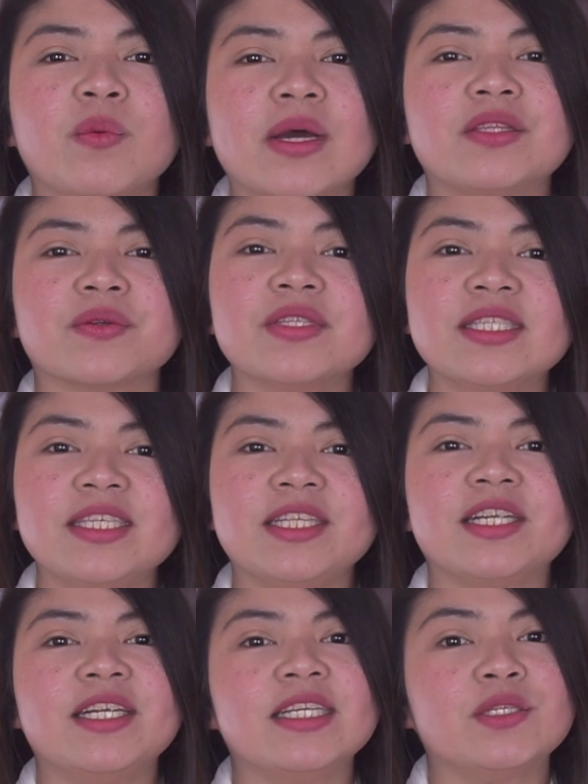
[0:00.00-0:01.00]
want to
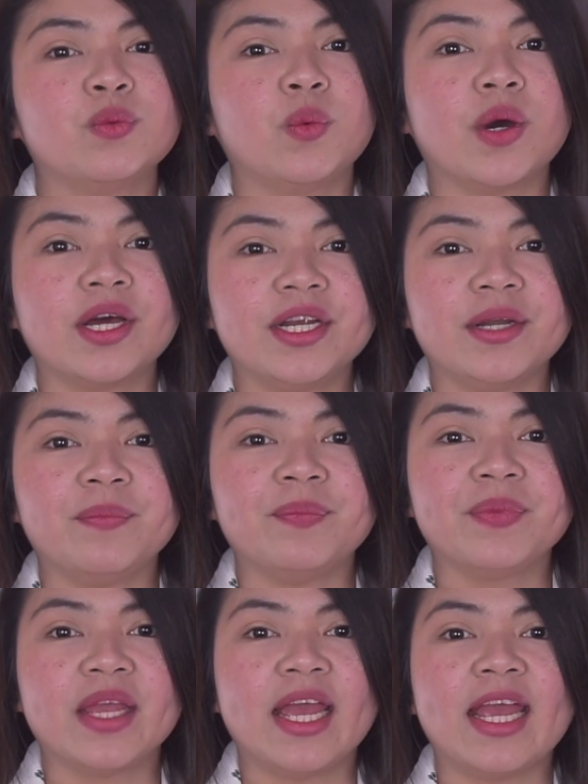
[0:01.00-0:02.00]
consider is water.
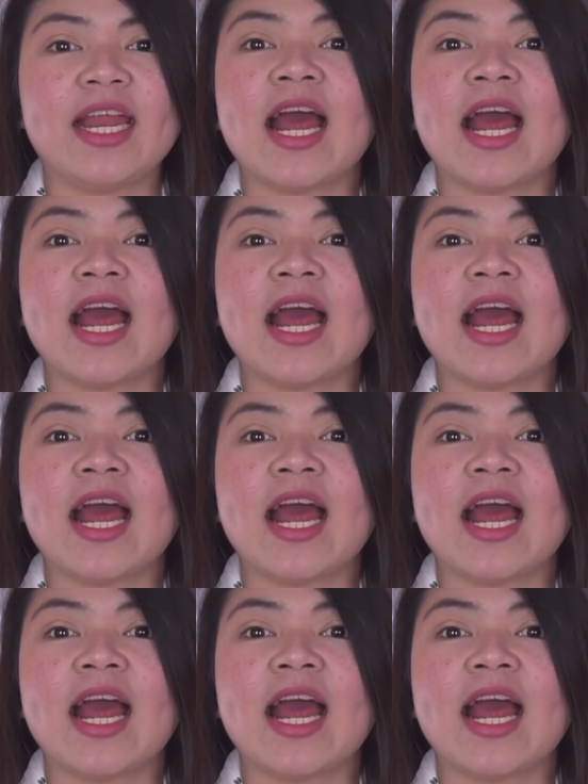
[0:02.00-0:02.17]
It